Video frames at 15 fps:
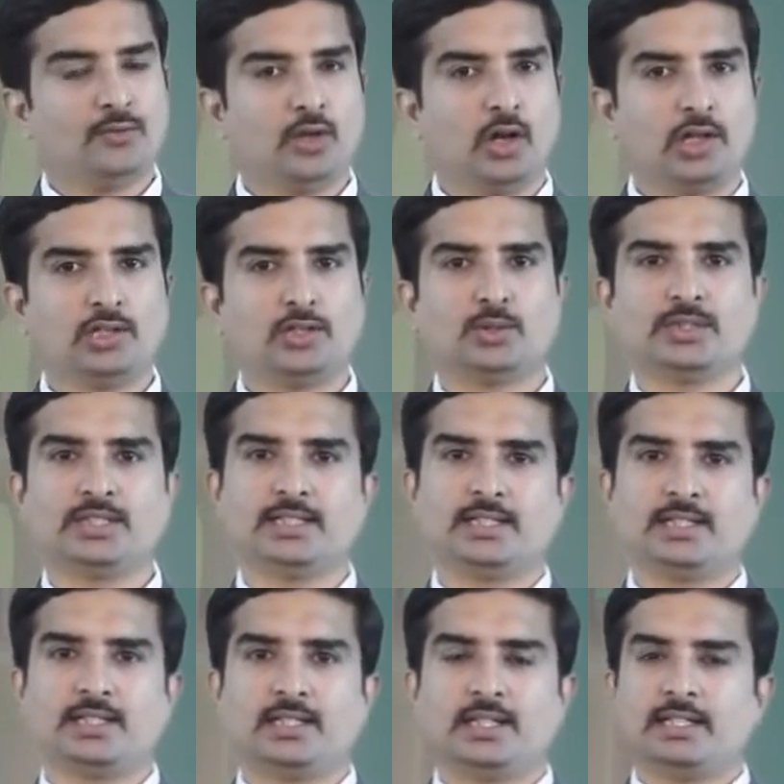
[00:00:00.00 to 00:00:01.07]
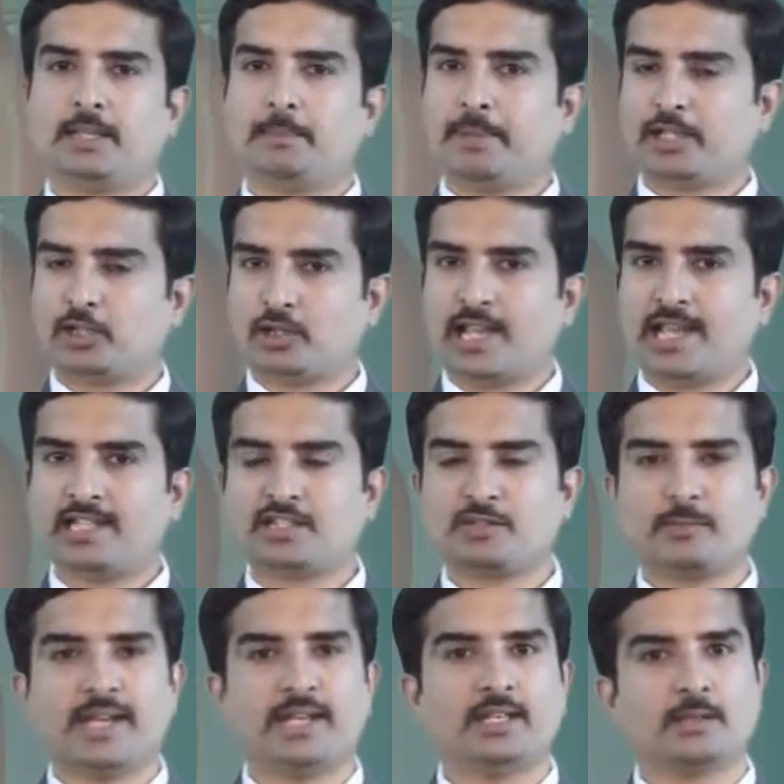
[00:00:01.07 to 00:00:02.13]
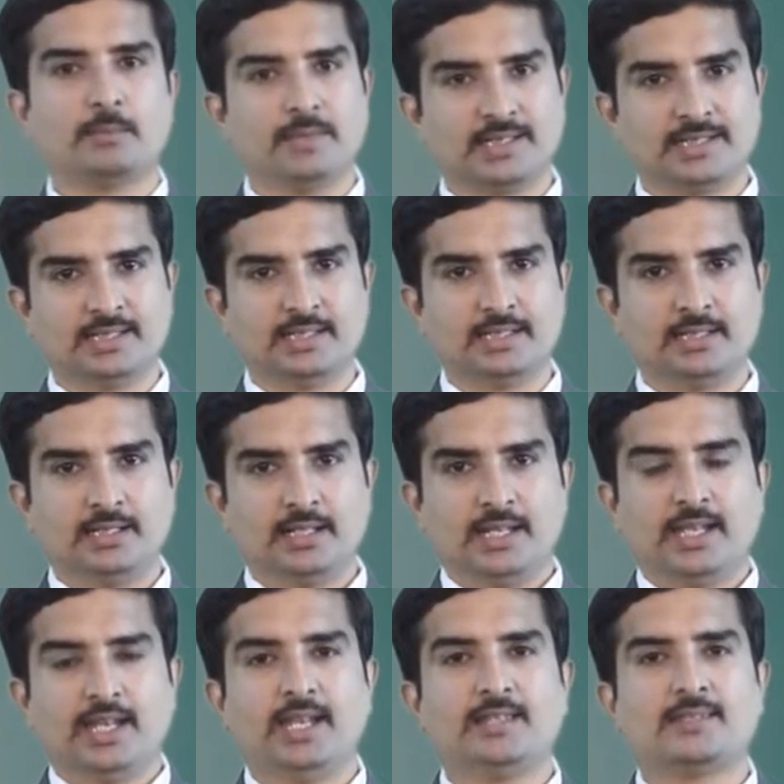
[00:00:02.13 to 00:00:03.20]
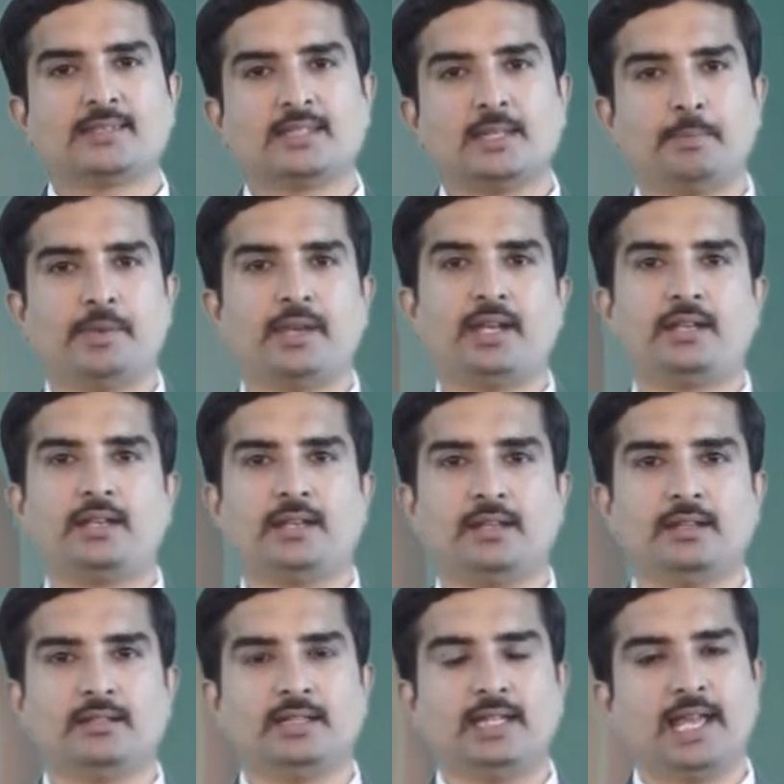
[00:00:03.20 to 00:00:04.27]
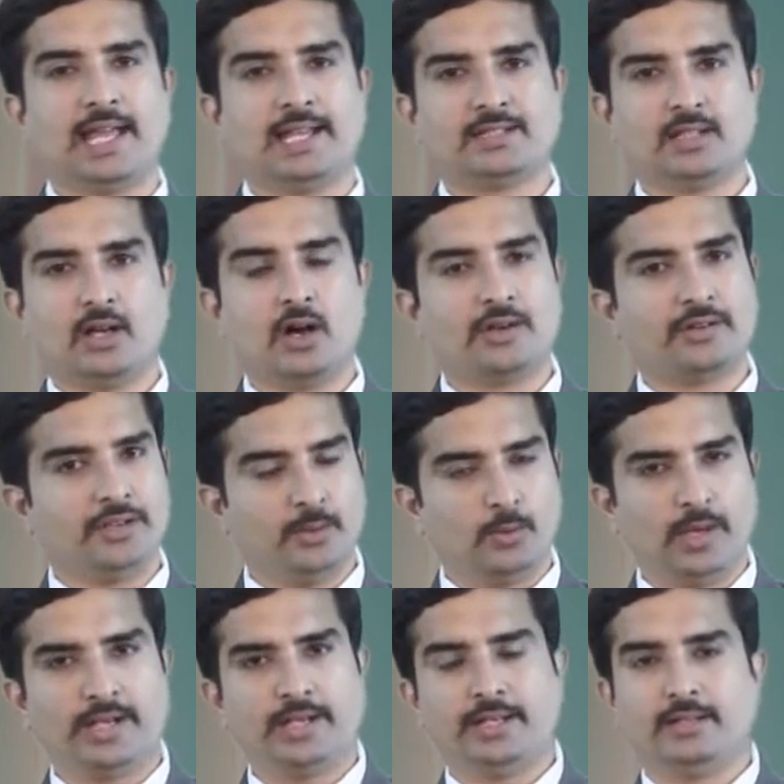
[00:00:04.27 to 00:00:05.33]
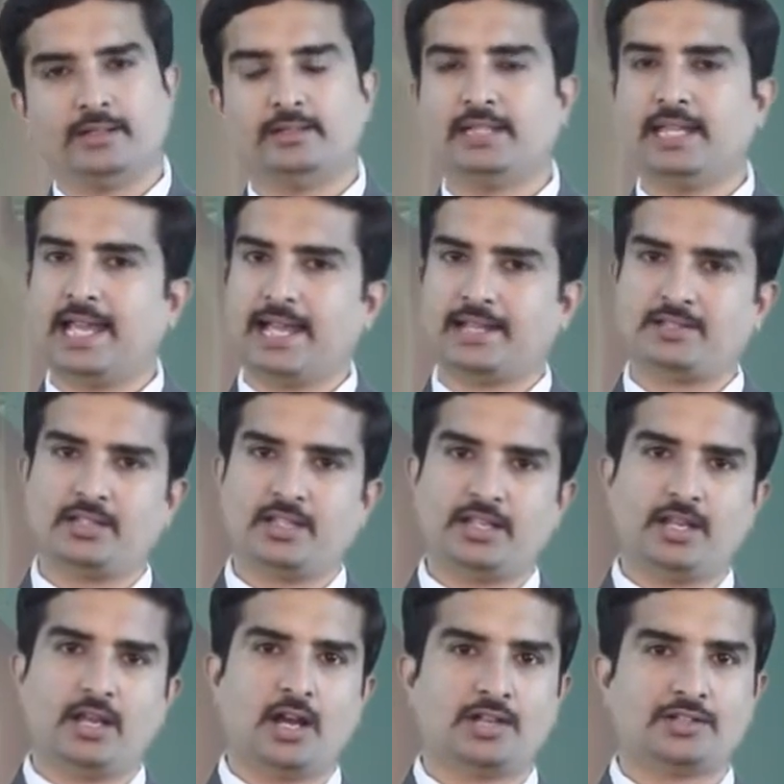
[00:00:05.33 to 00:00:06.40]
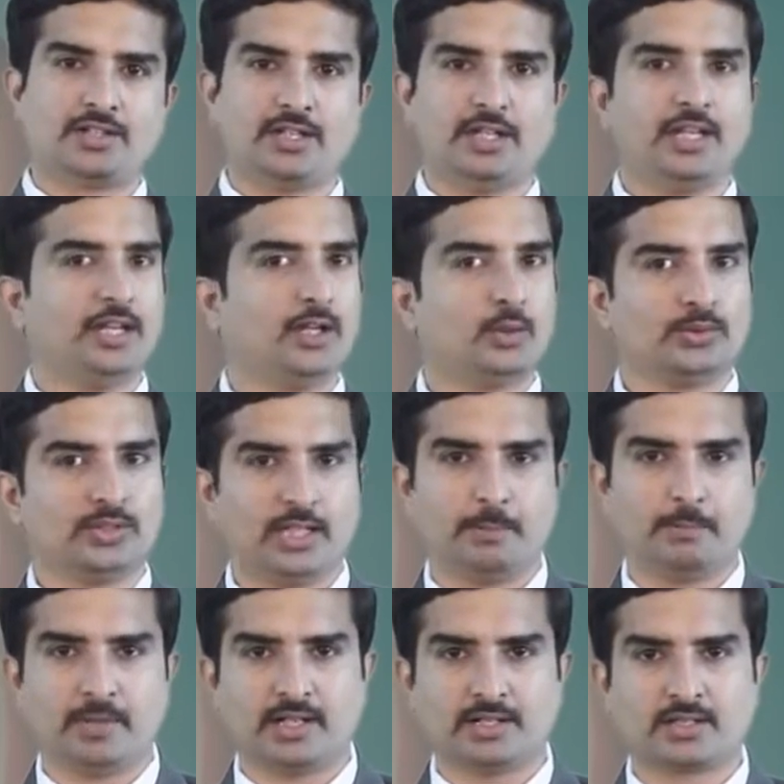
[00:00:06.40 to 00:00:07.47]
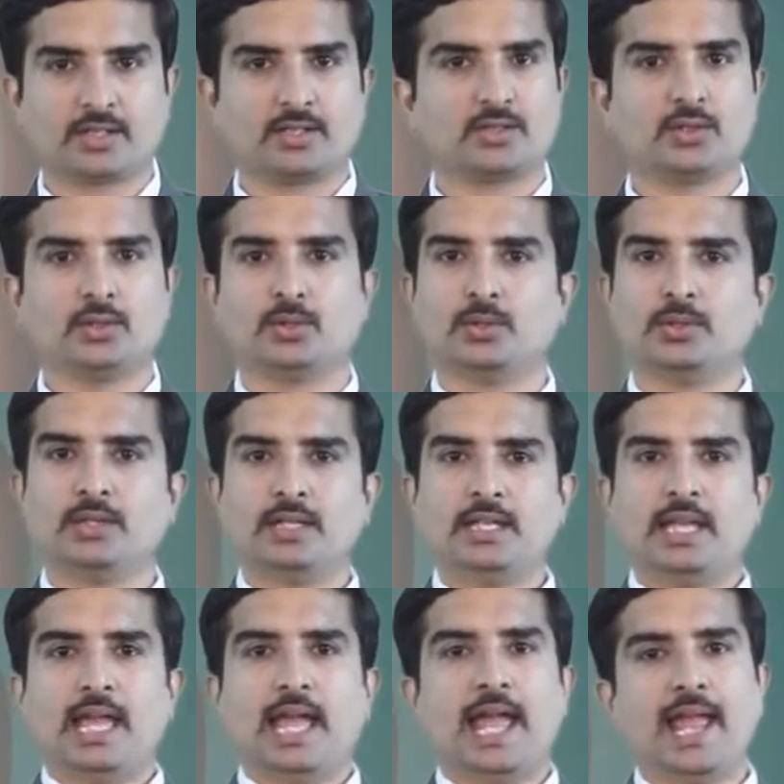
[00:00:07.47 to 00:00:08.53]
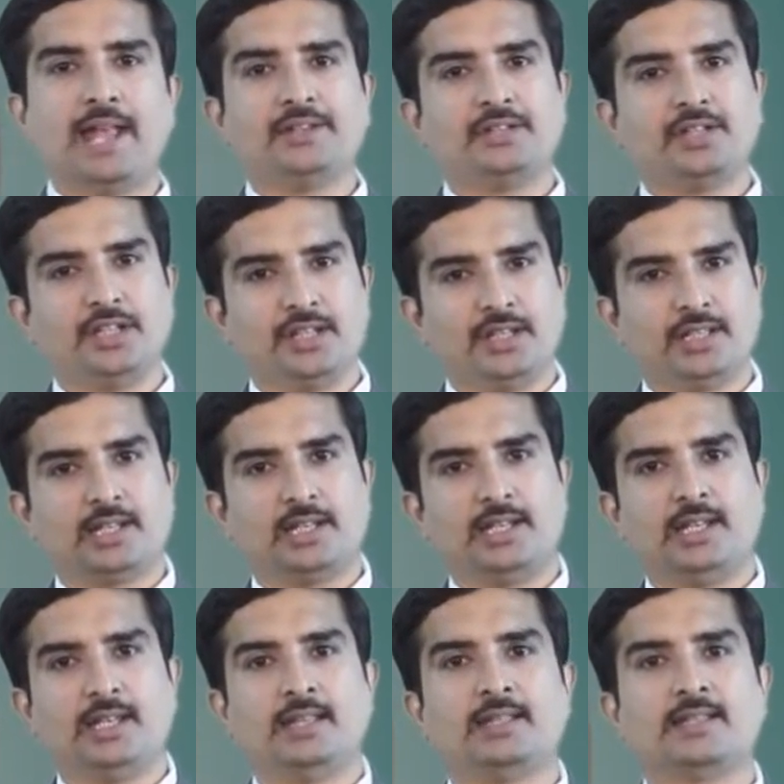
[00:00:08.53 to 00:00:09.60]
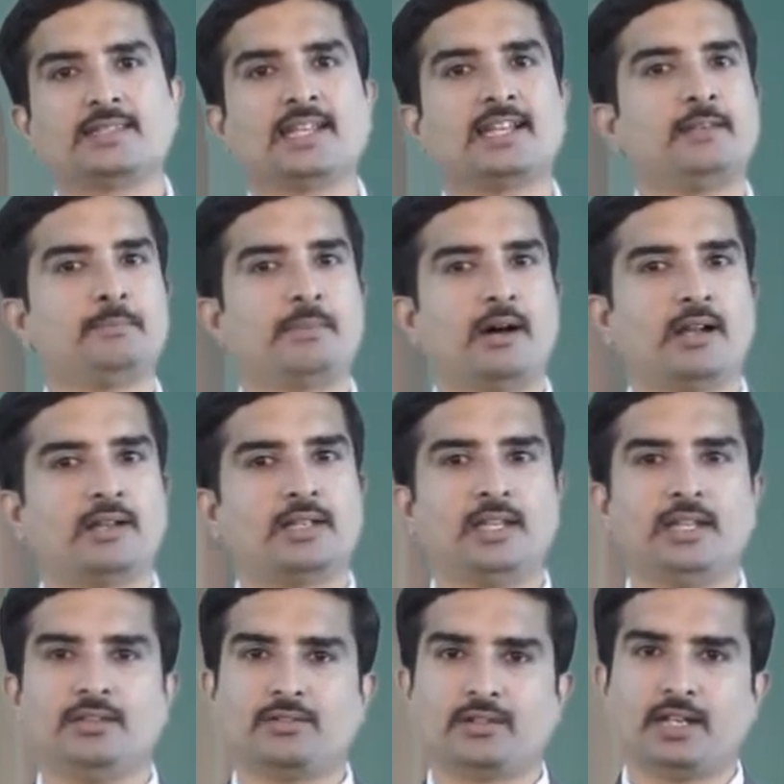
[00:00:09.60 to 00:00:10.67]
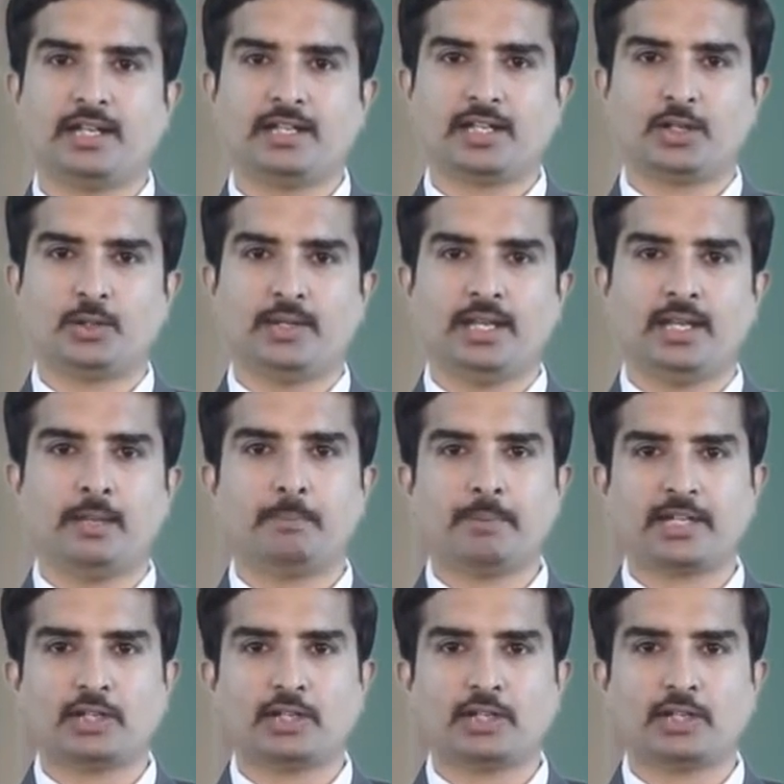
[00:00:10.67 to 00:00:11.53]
We all know that the pectoralis minor muscle is separating the or dividing the axillary artery into three parts. So anteriorly the second part is related to the